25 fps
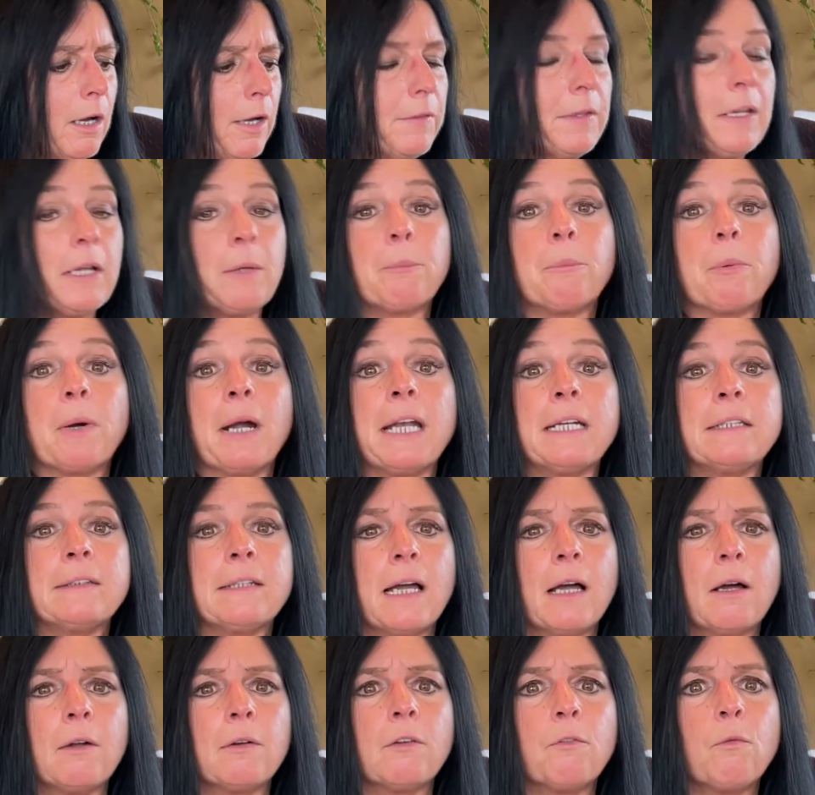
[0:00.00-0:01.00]
think a
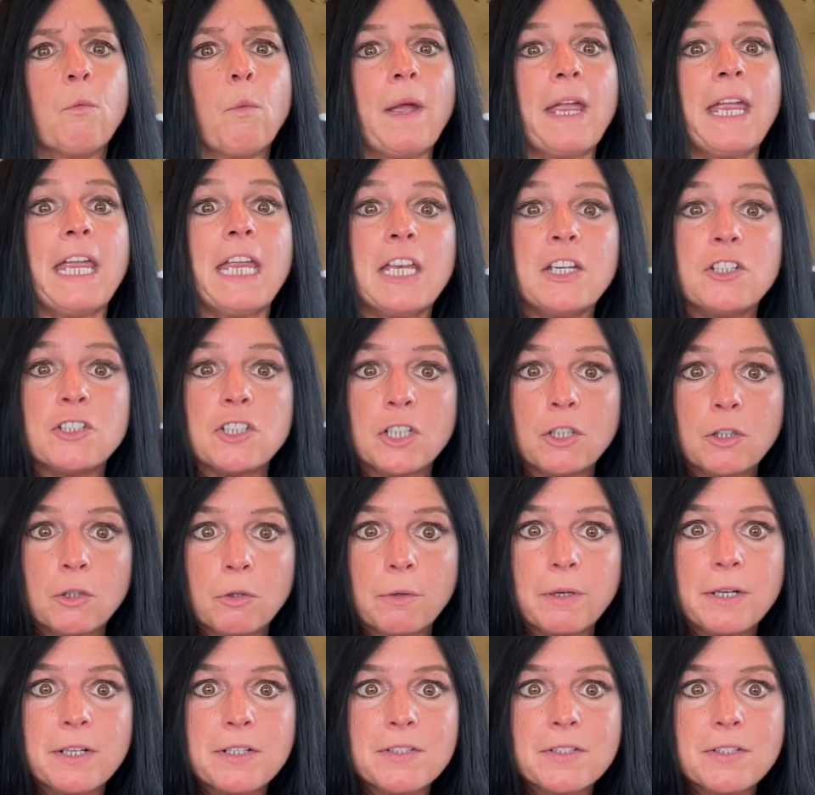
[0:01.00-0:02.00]
breakdown of wage
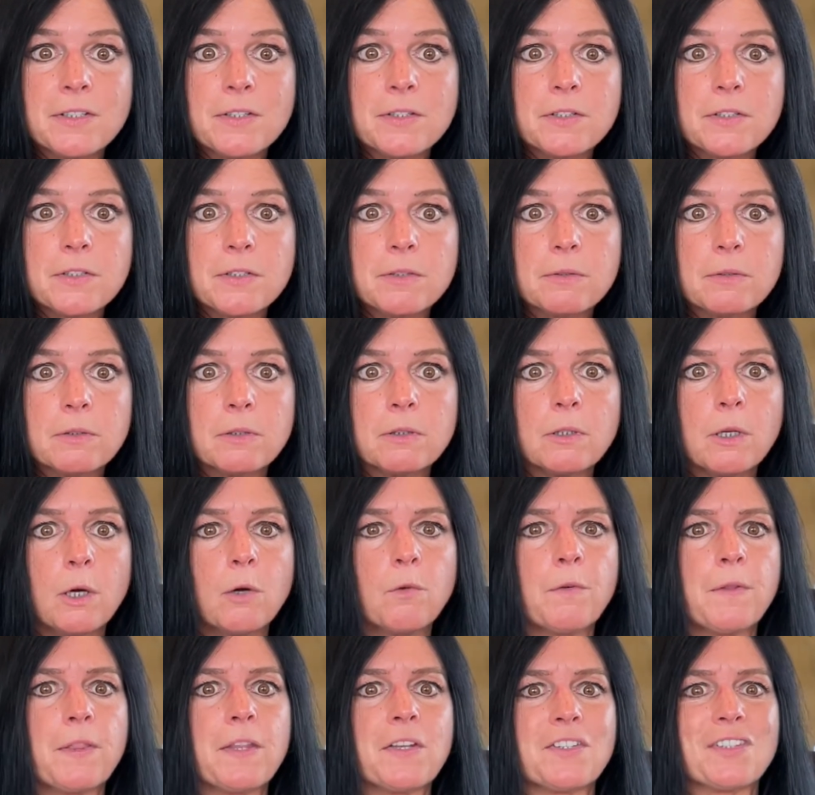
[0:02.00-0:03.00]
increases
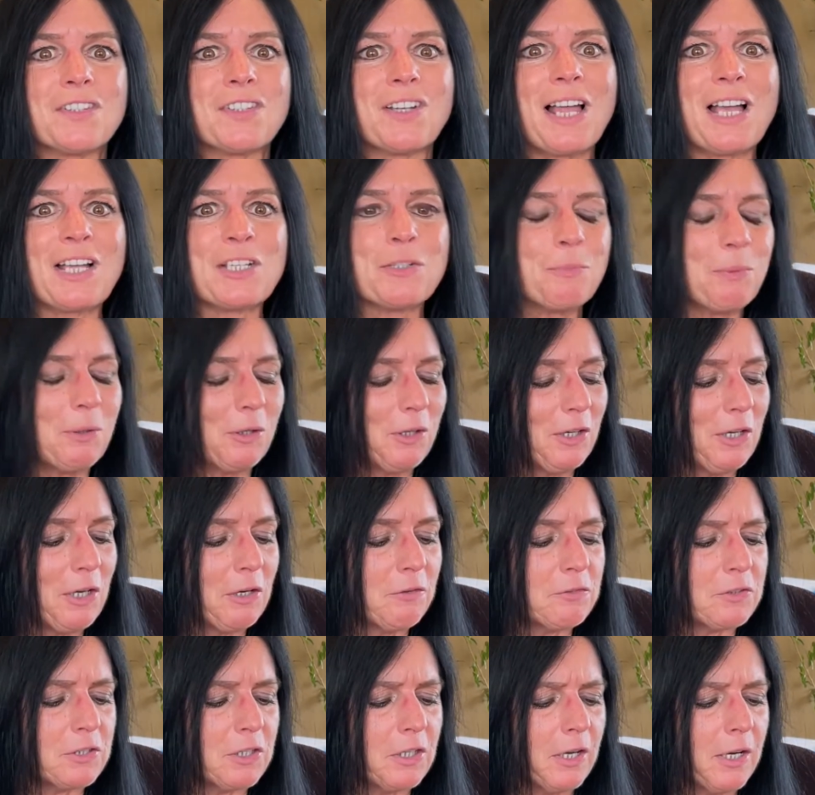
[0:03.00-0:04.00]
over this last period
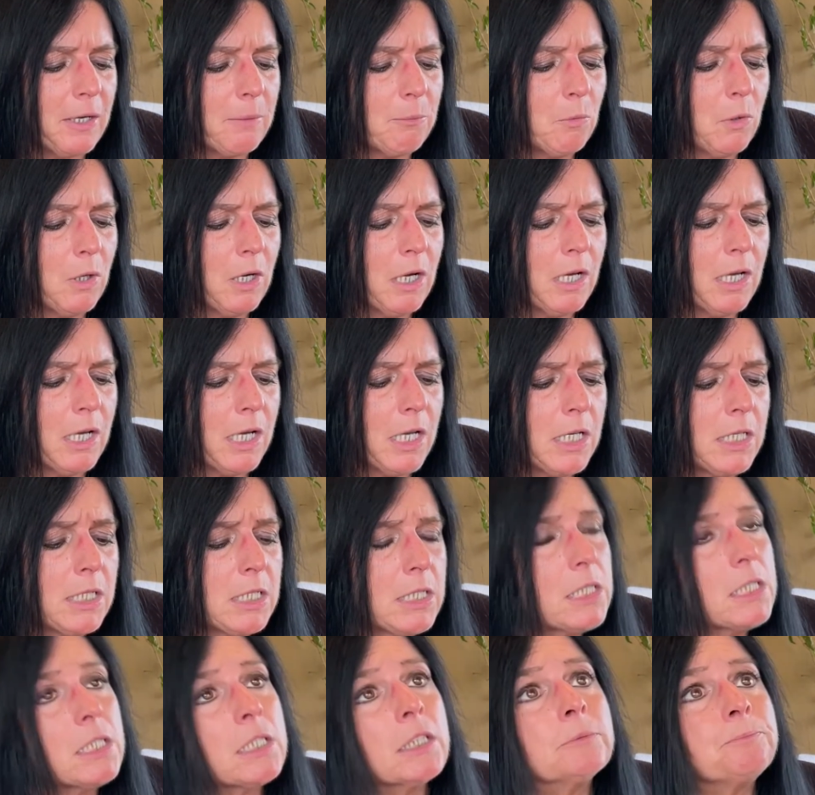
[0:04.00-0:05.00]
of time
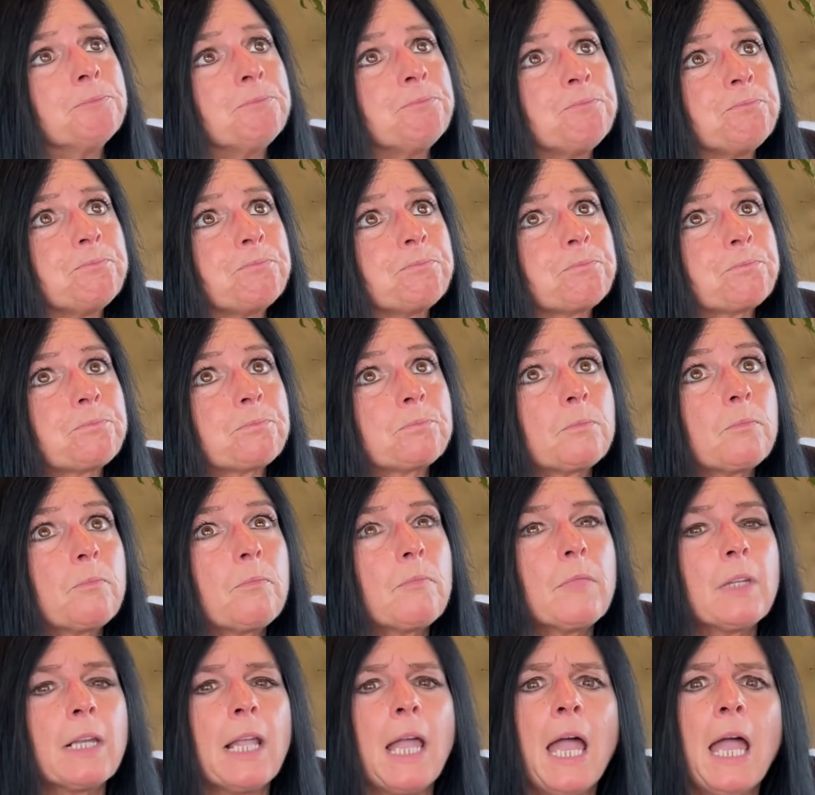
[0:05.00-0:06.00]
was
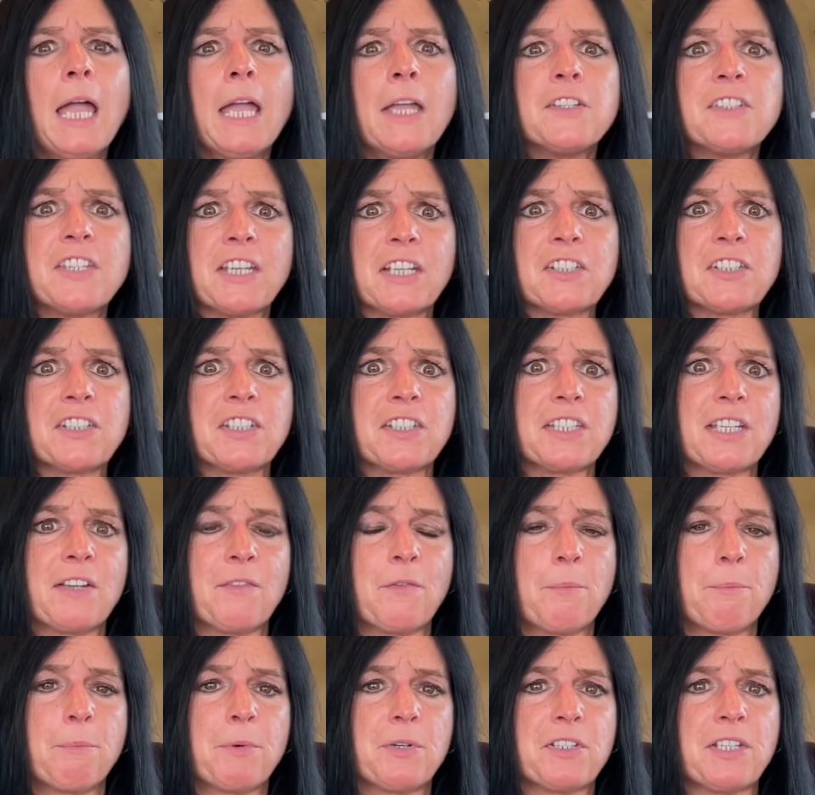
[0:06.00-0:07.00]
6 to
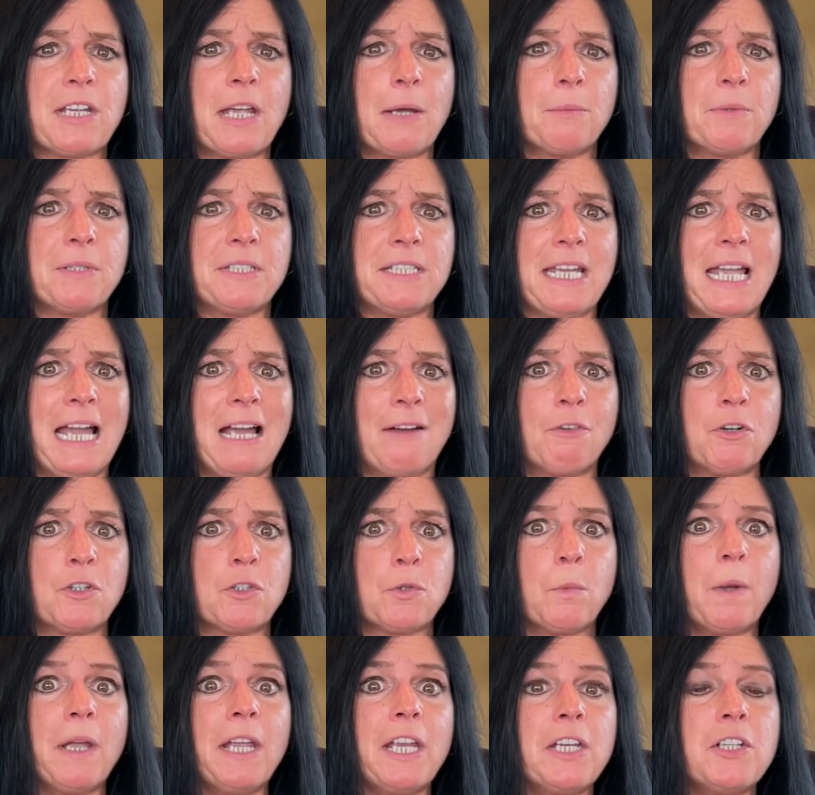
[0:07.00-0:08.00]
7% was the average
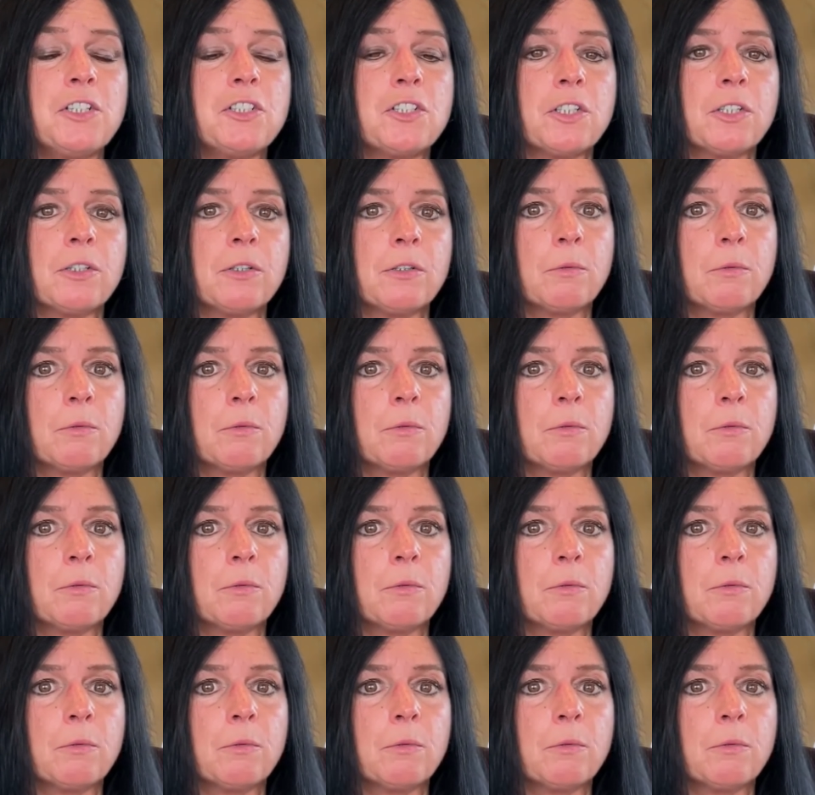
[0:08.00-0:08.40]
wage